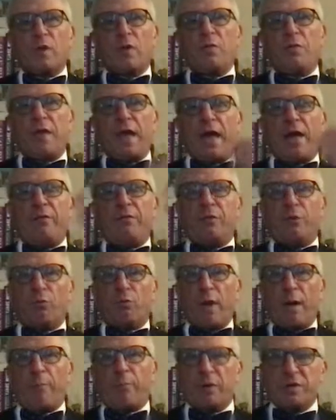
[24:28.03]
that the
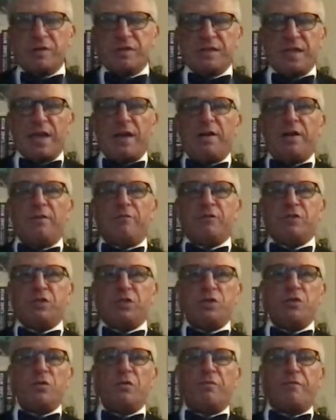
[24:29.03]
representatives
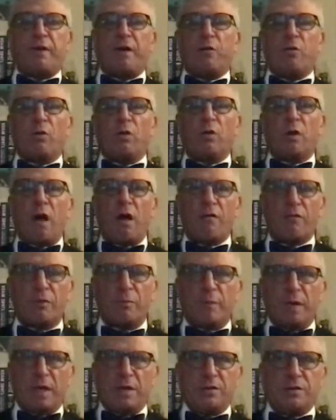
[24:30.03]
to the federal
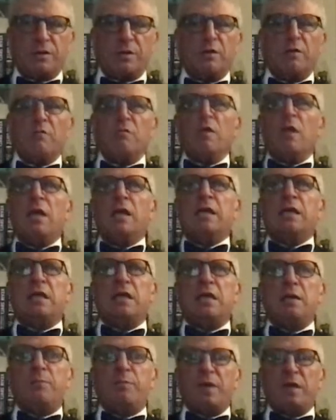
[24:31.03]
government
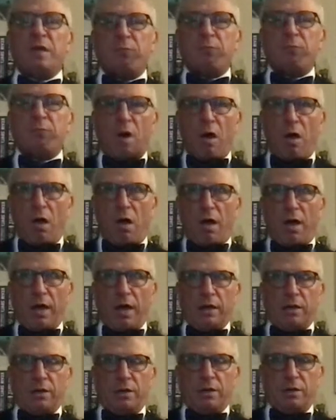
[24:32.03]
keep in
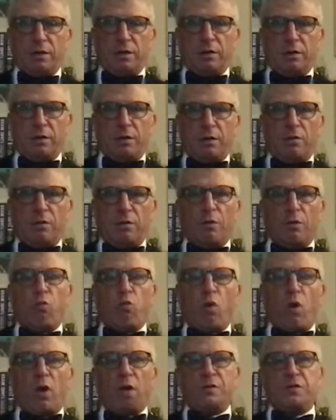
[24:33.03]
mind the
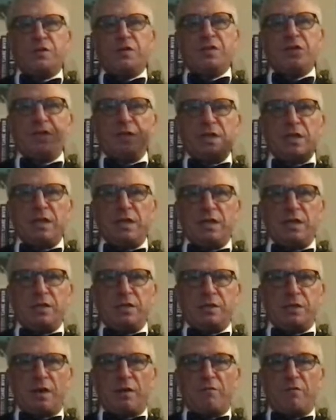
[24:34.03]
wants and
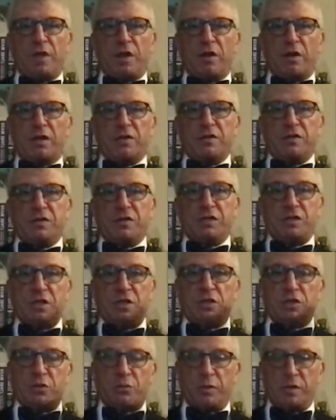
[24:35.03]
needs of their
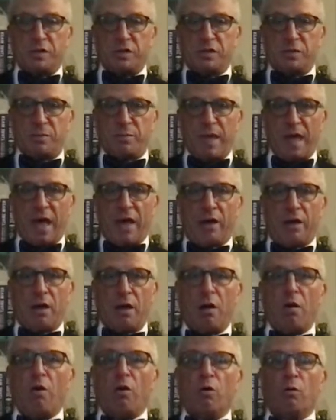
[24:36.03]
constituents back
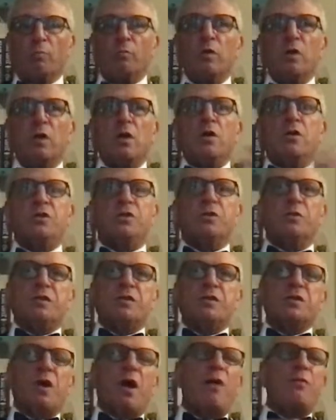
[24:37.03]
home. So
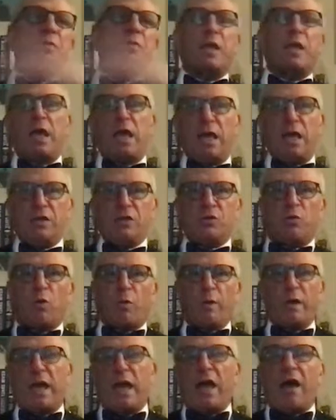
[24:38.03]
it's not the case where
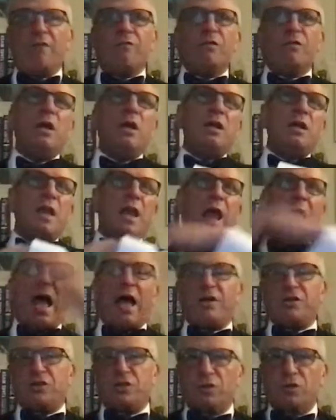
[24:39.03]
we have
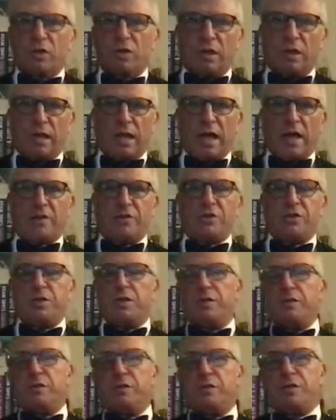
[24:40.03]
national
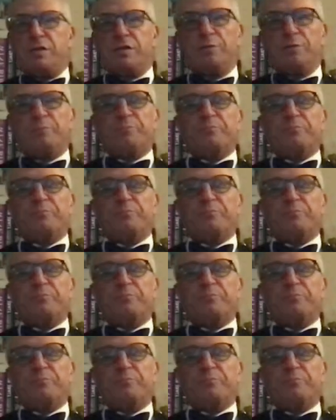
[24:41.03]
elections